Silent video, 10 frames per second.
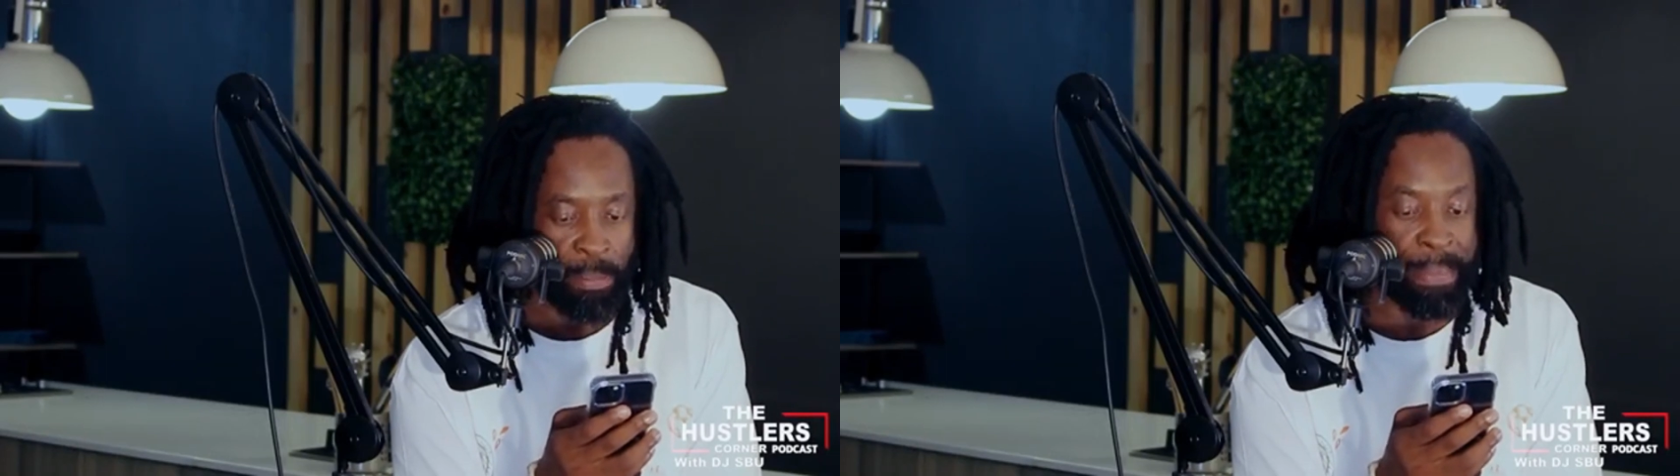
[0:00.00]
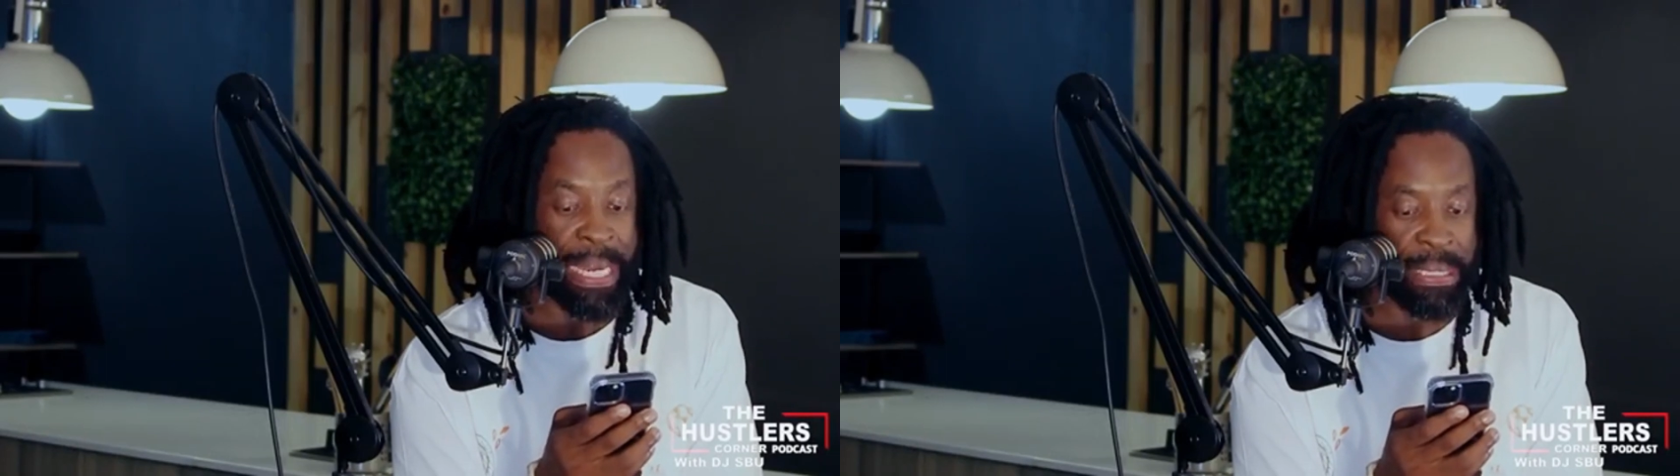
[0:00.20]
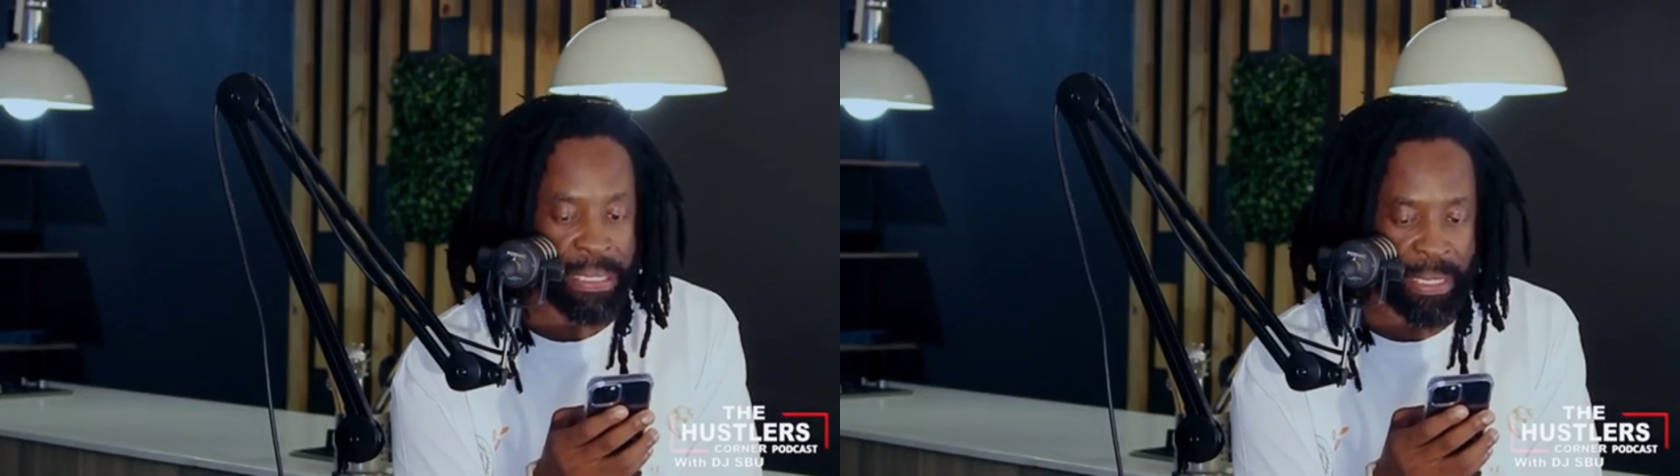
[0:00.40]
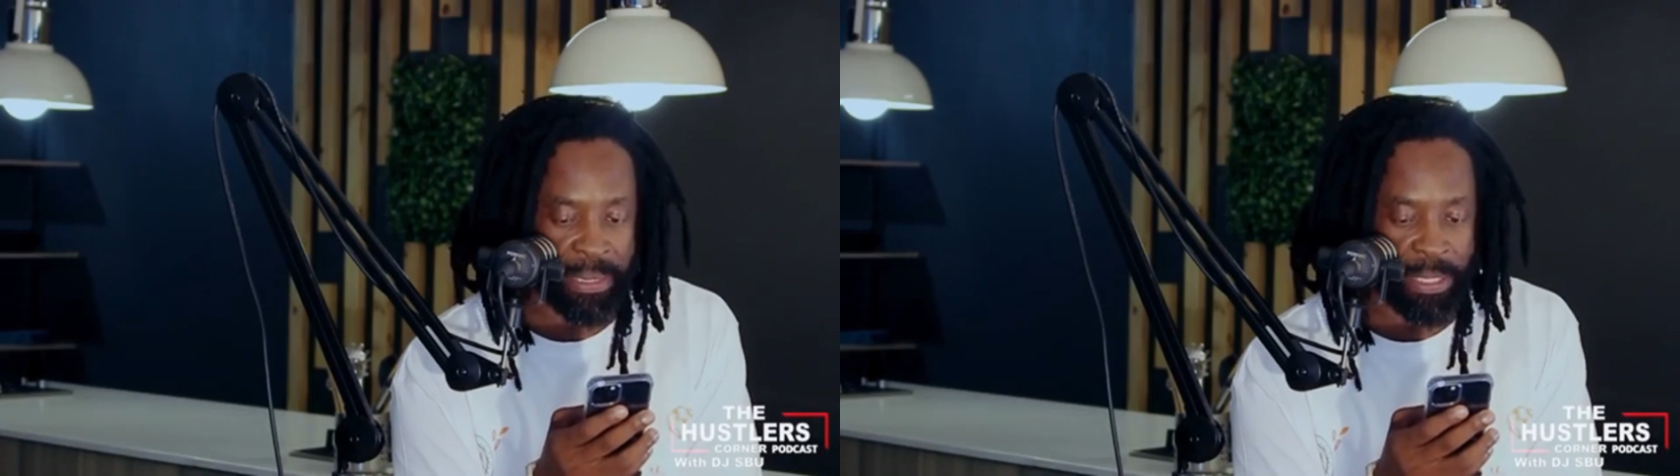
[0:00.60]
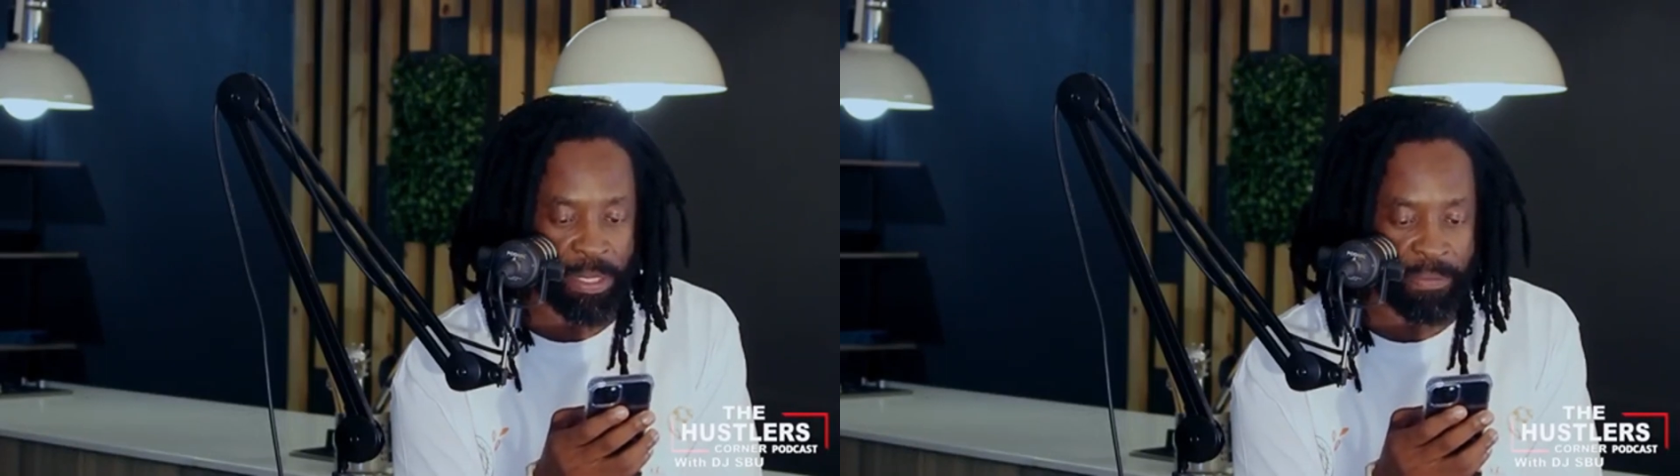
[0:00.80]

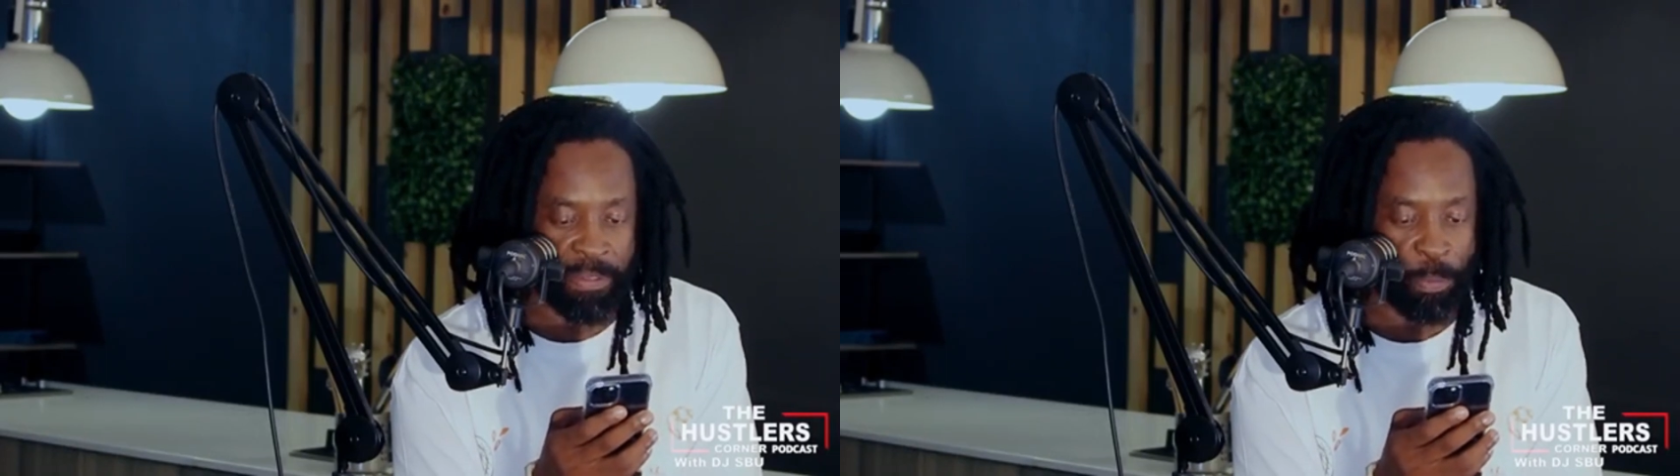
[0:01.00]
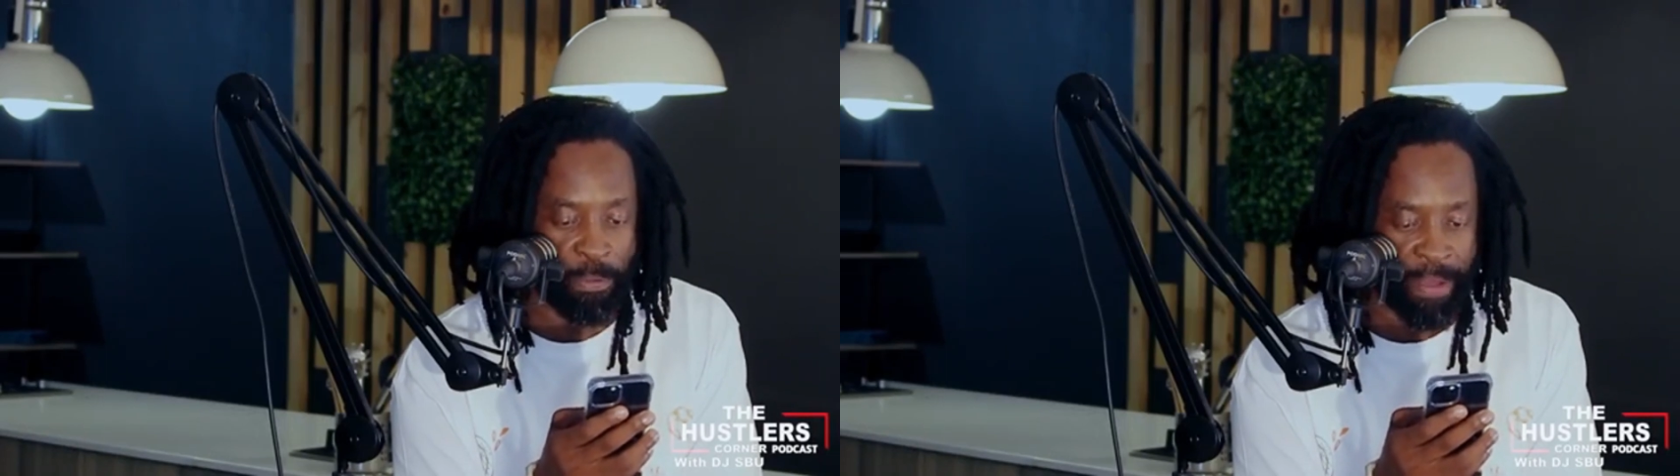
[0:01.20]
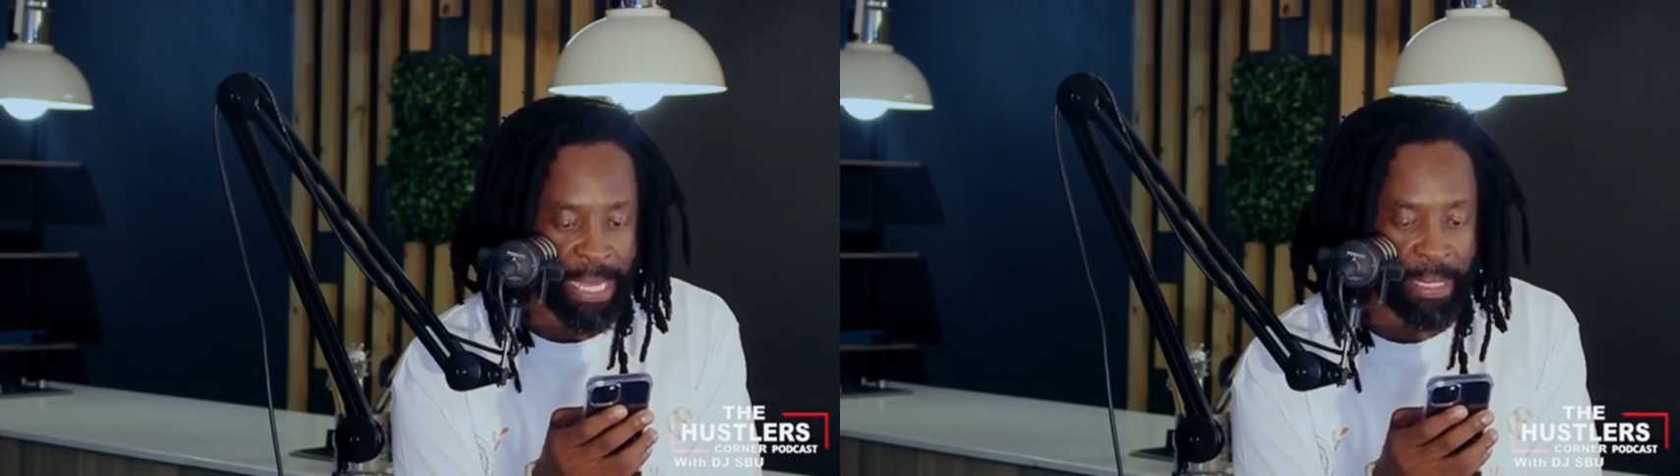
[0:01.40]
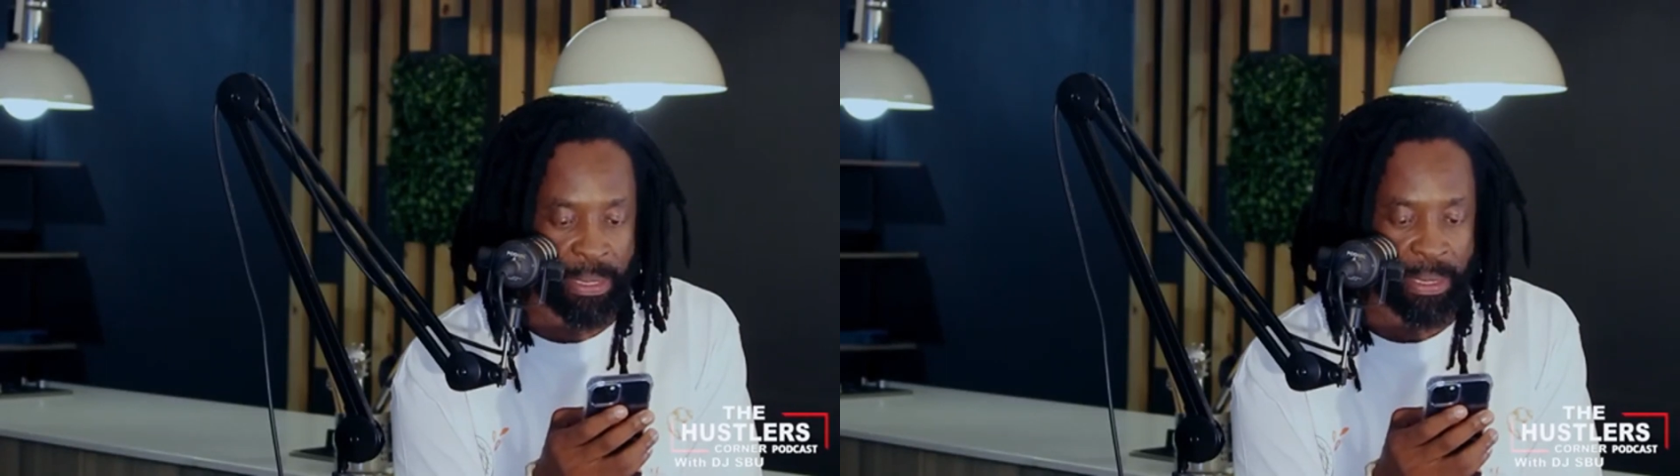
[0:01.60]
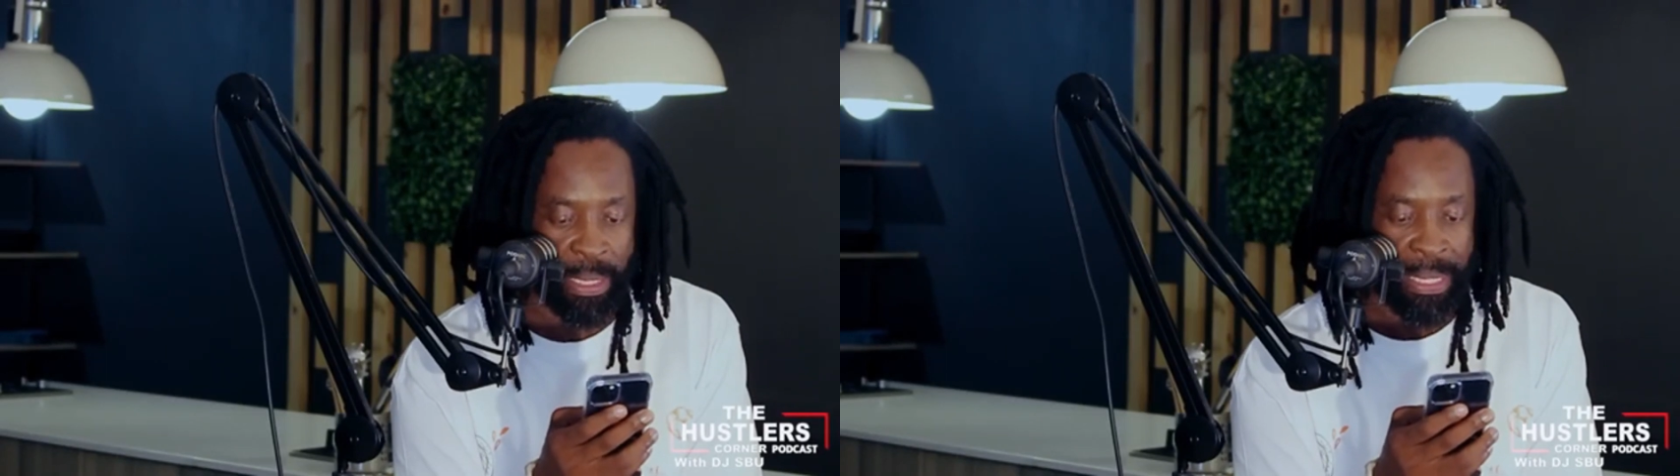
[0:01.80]
maintenance and service
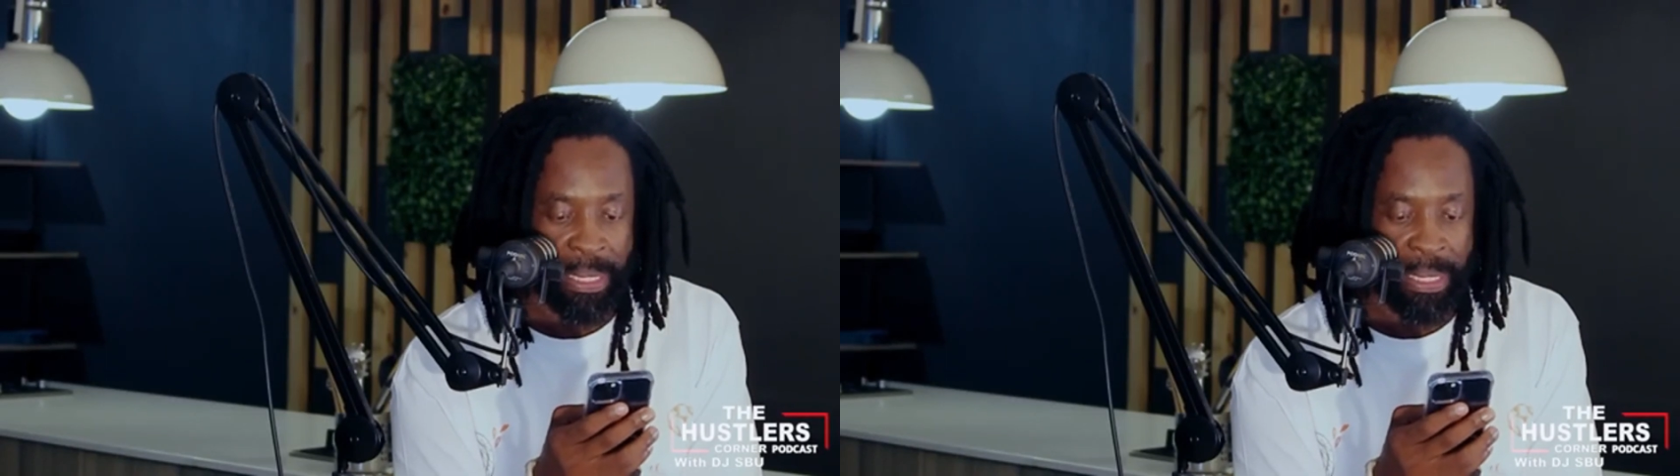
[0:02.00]
providers,